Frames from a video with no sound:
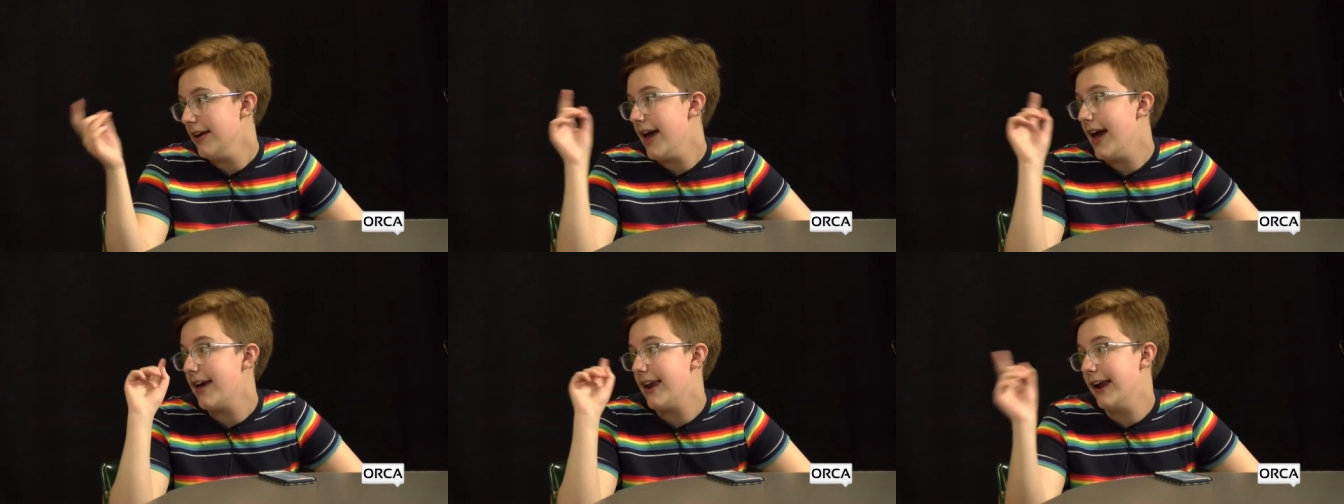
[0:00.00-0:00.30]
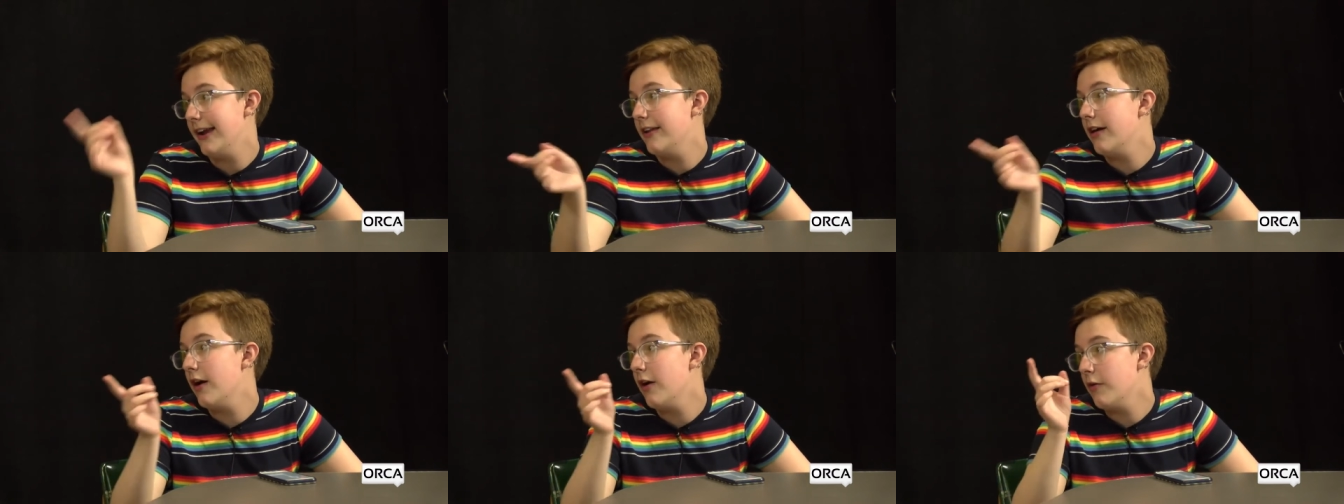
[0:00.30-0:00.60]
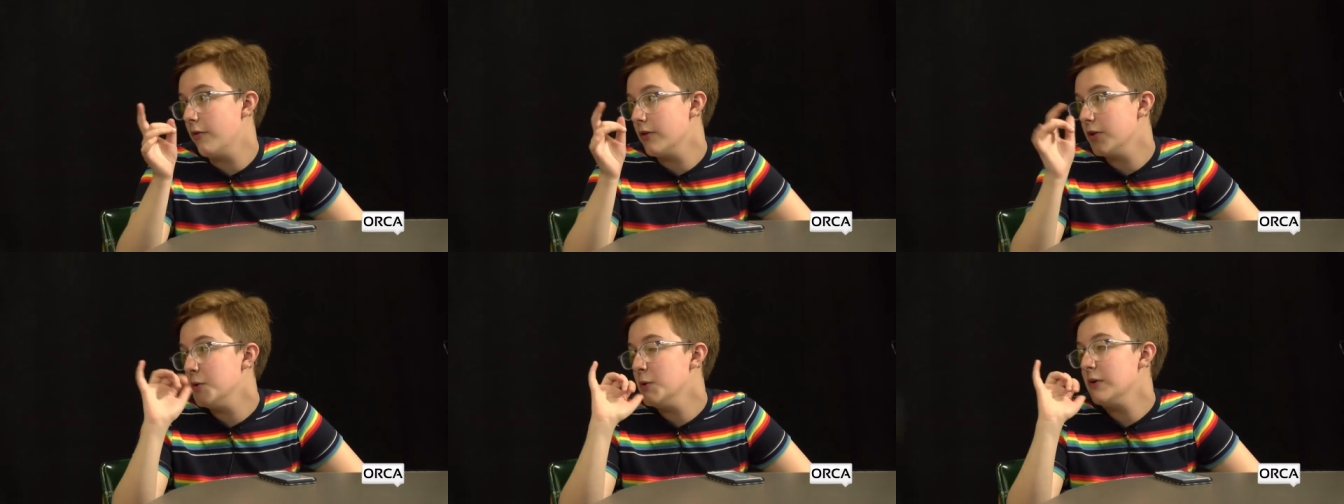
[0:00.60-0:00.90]
And I
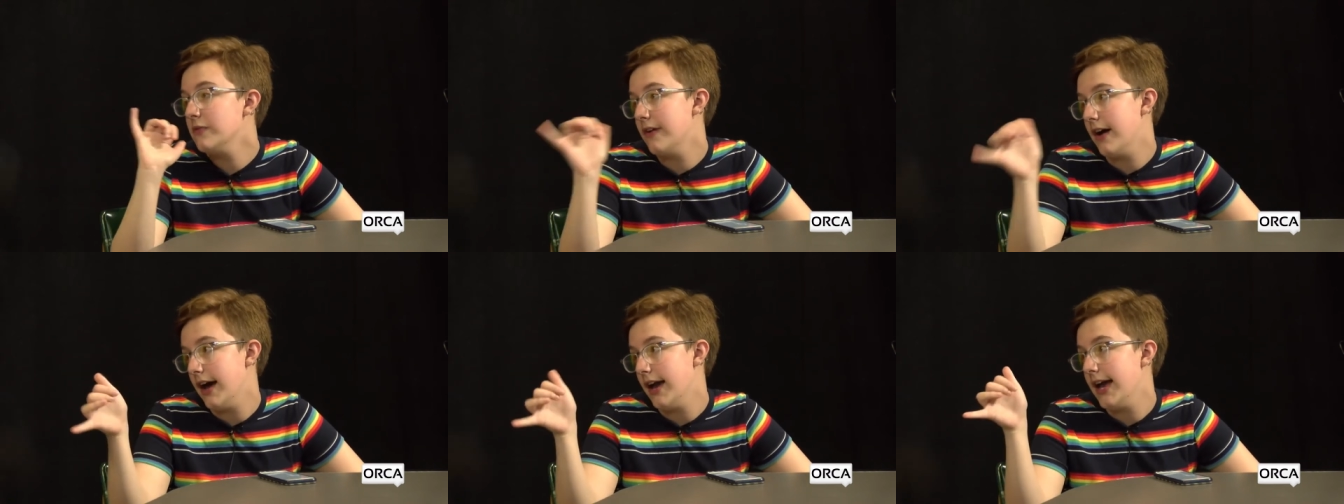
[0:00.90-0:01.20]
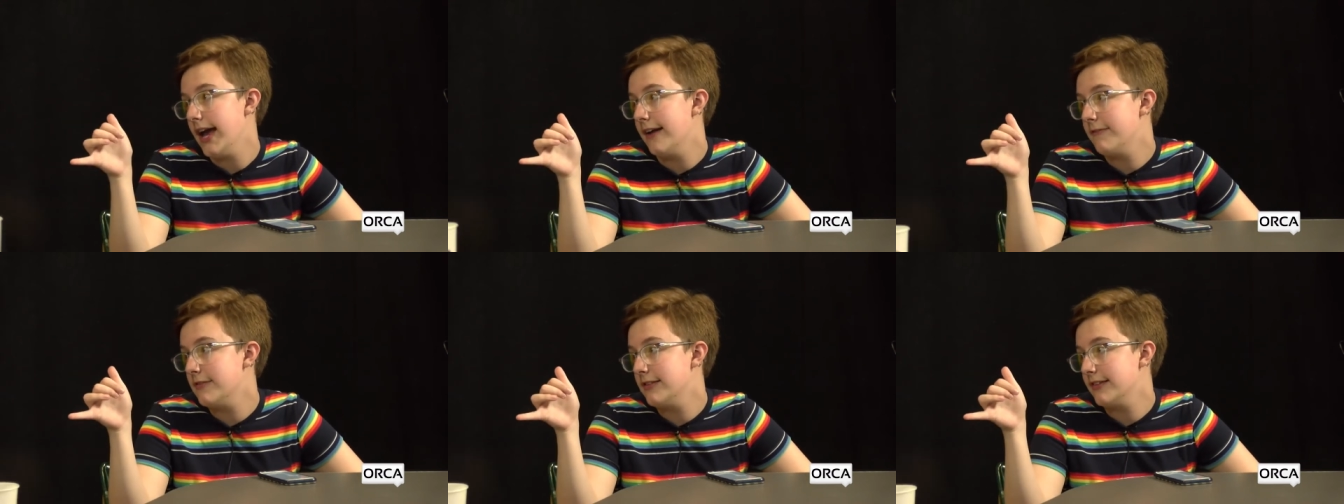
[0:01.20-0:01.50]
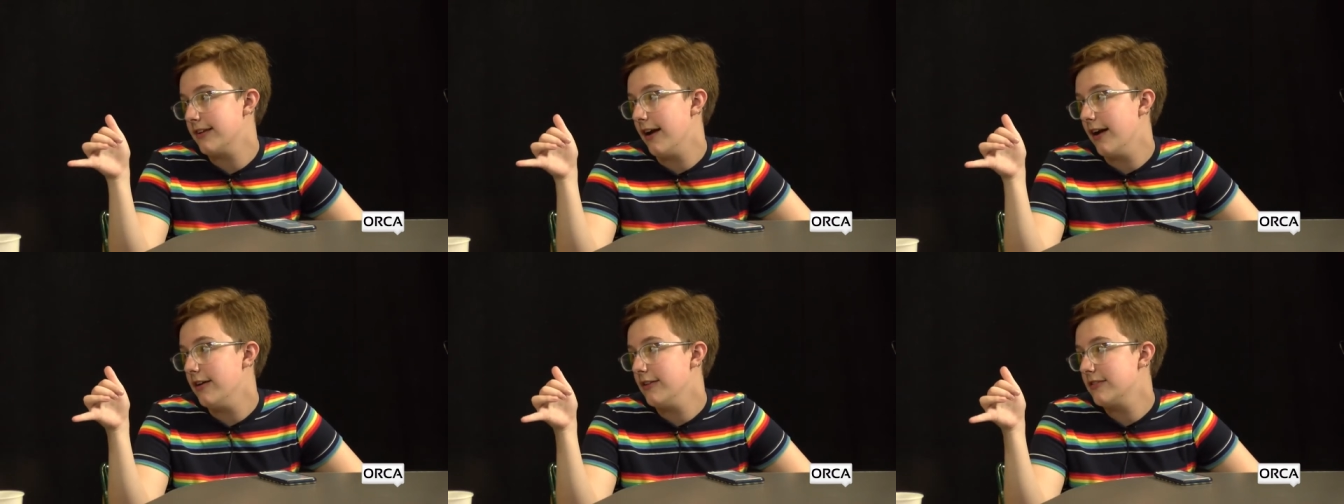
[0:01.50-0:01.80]
know you and I have
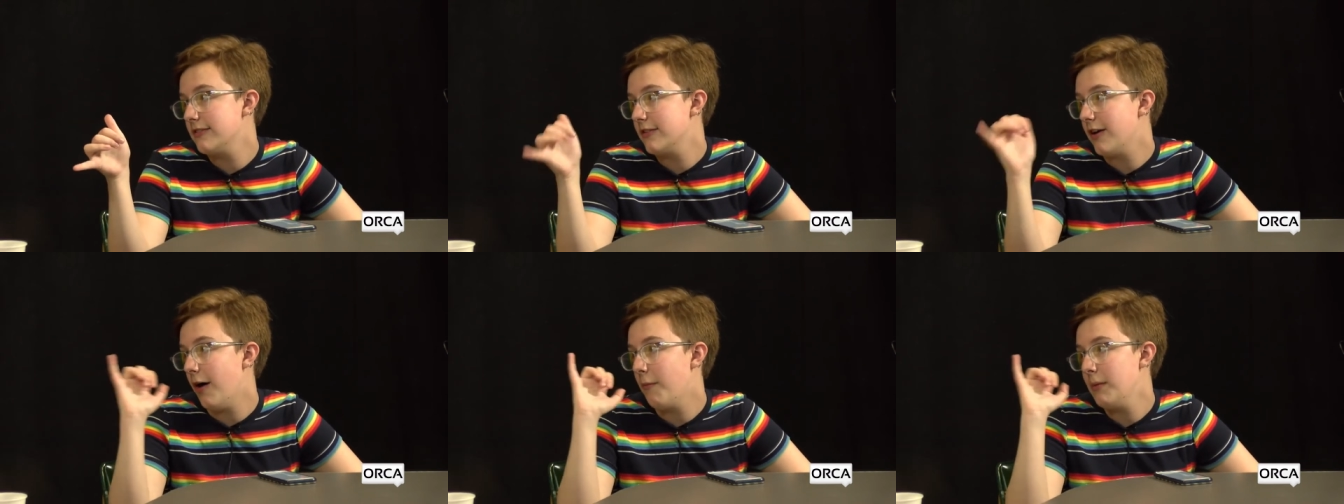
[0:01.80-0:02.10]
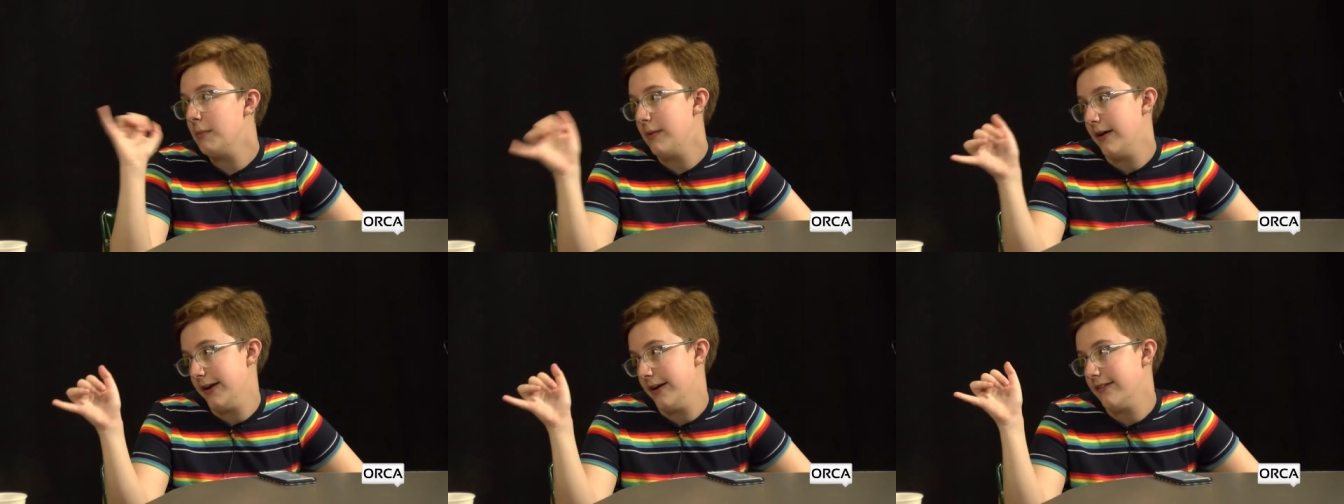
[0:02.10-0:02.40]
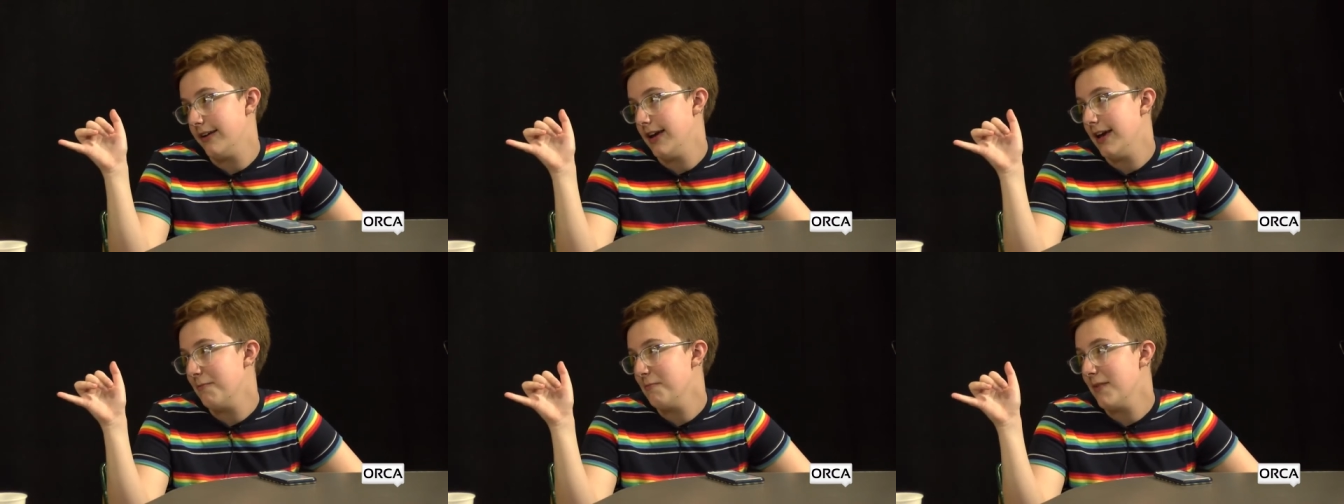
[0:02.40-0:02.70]
discussed Call Me By Your
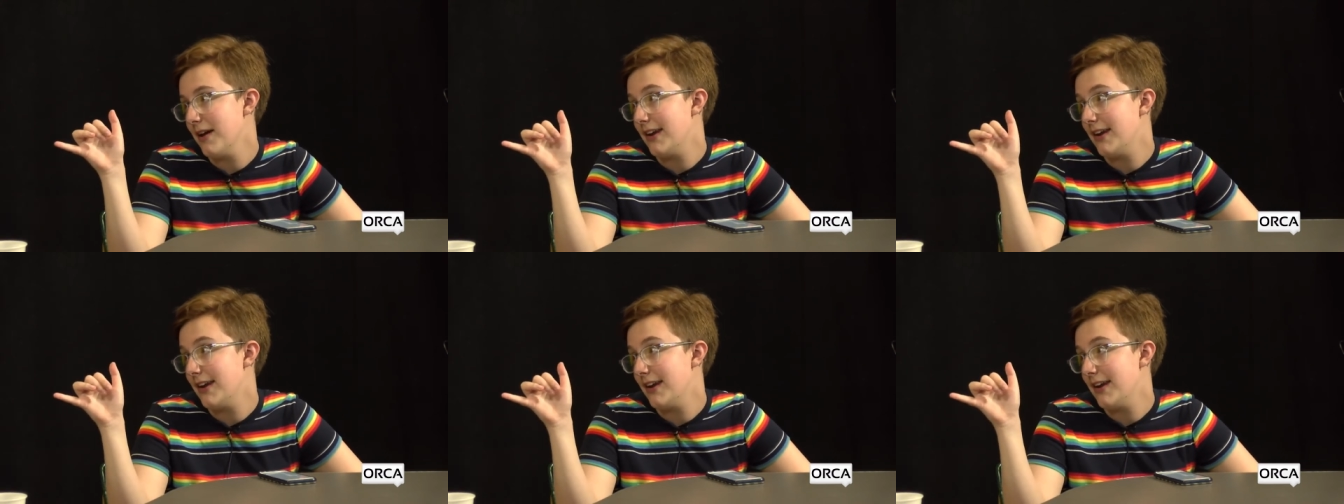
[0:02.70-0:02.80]
Name.